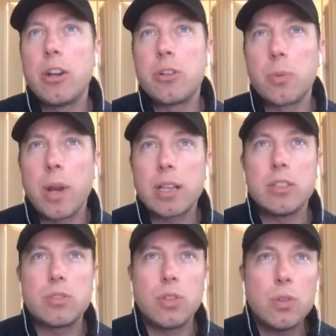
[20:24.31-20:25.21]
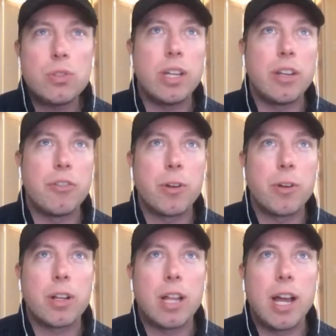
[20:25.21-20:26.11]
directly associated for
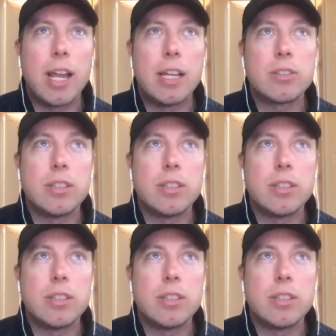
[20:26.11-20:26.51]
your clients?